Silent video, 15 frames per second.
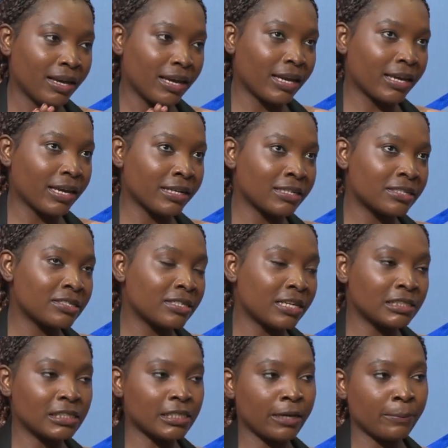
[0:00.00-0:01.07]
against
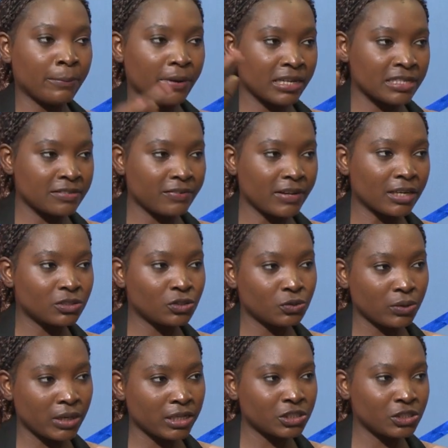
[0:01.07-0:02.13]
that uh, price
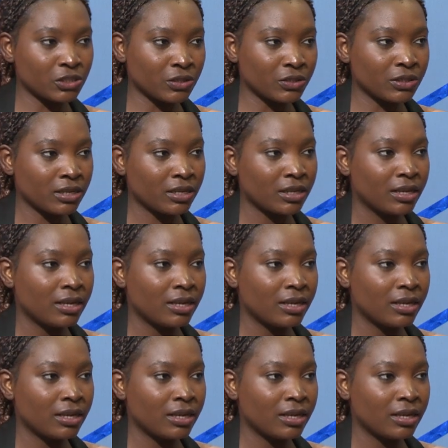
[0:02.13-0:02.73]
fluctuation.